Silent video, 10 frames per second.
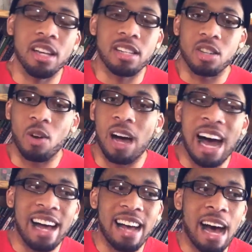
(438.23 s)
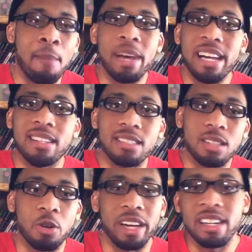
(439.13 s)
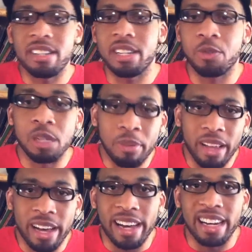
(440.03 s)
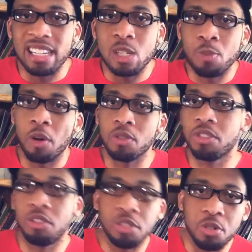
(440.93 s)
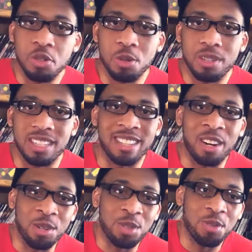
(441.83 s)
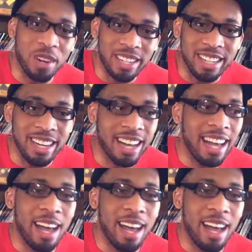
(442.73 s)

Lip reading: So I made this little innocent replay and I just posted it on YouTube because I thought it was funny.